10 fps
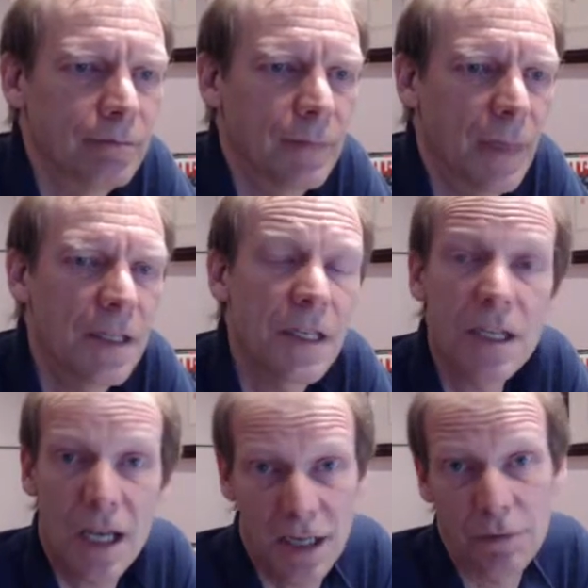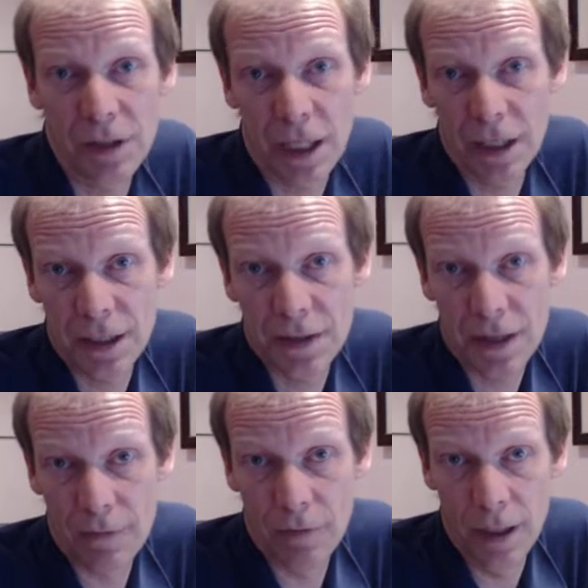This is kind of related to
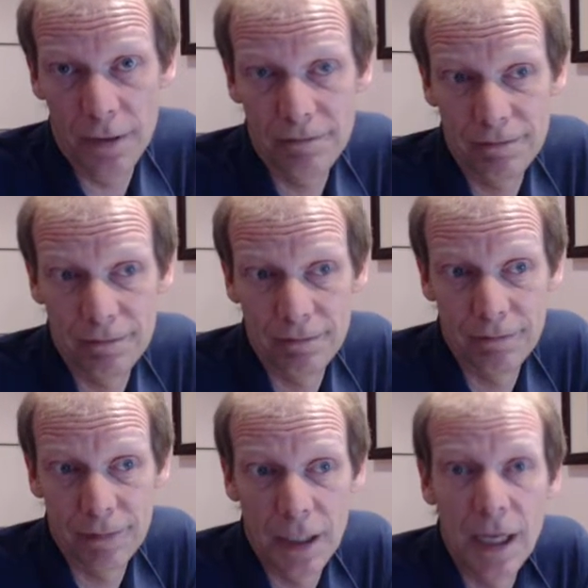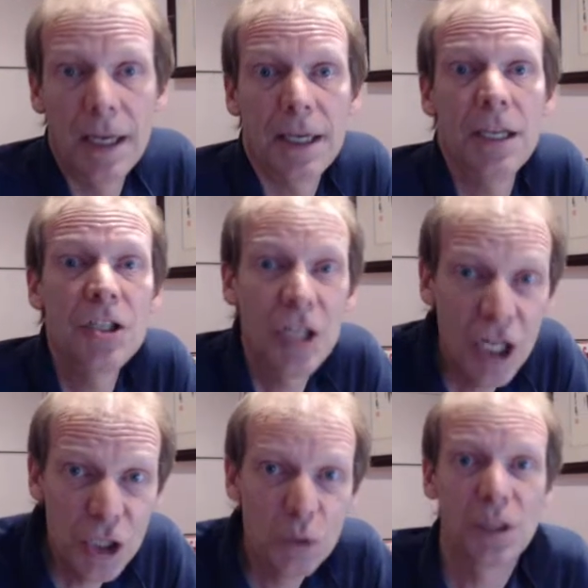step 1.
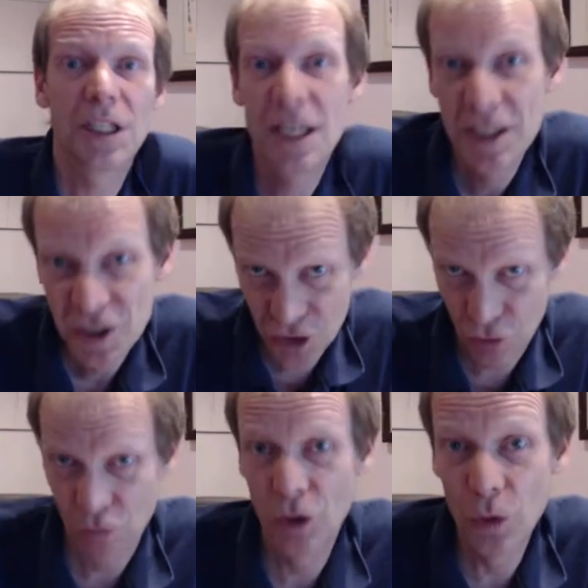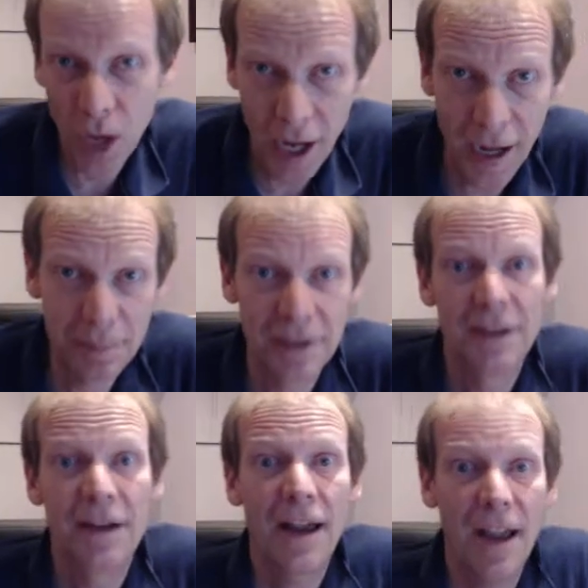Continually screw up
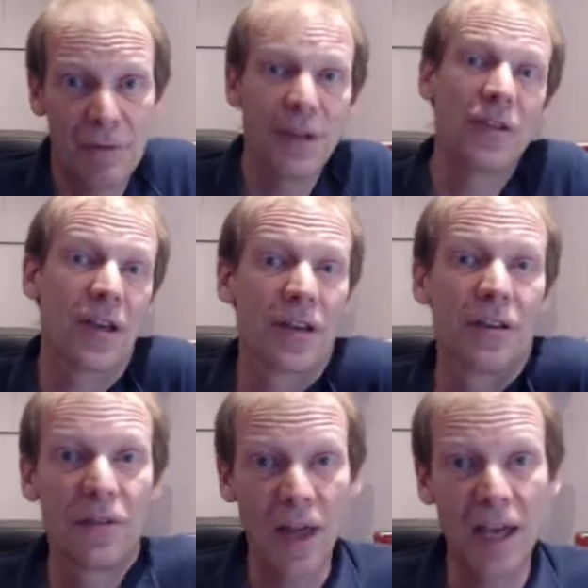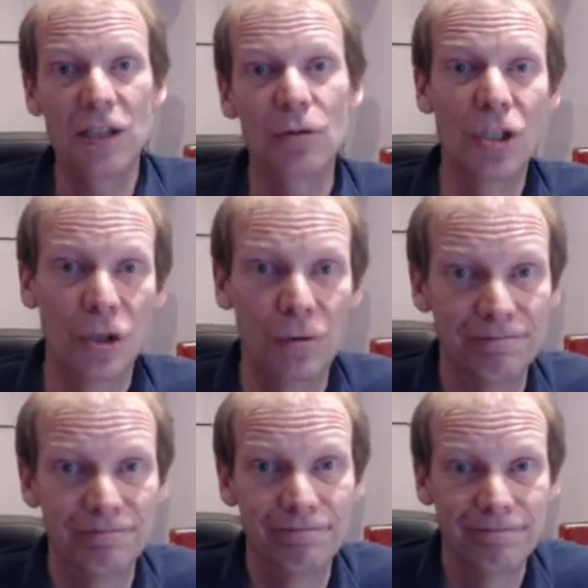everything that you do.
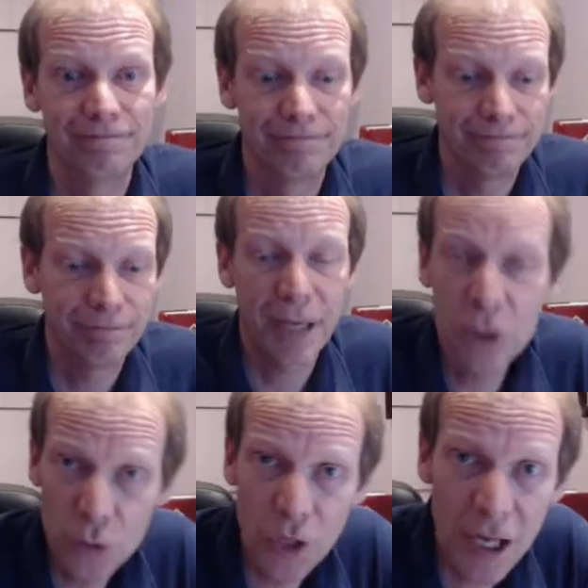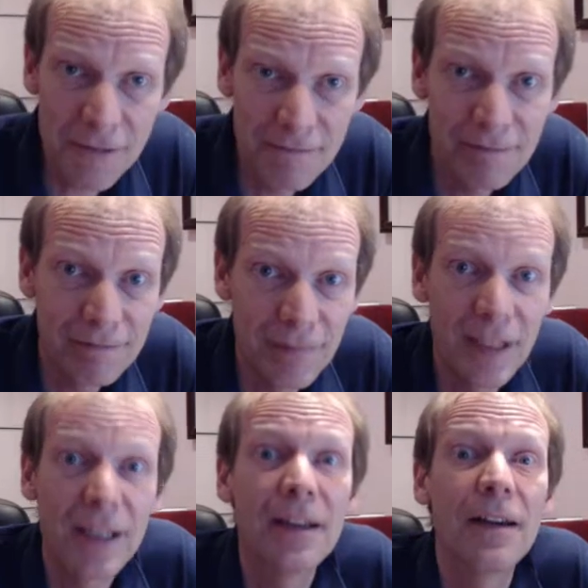Patreon,
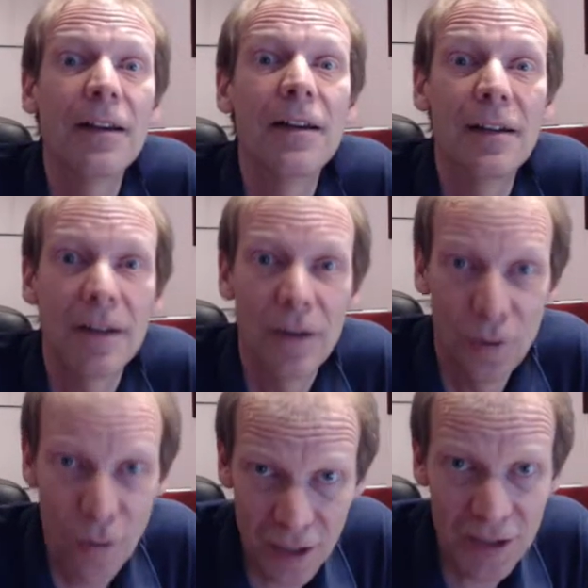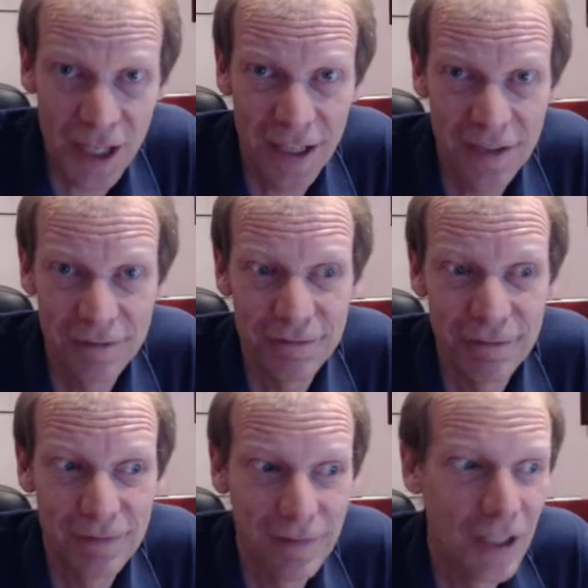well done.
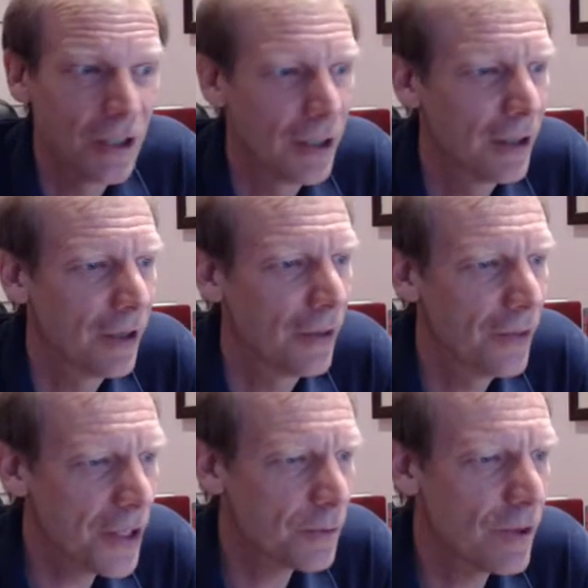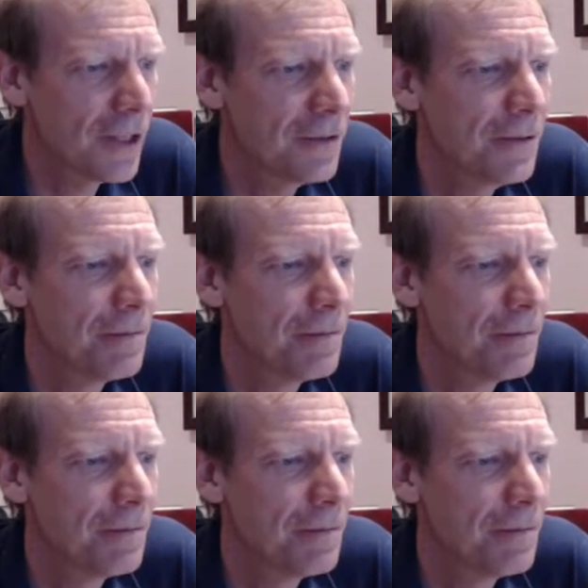On this one,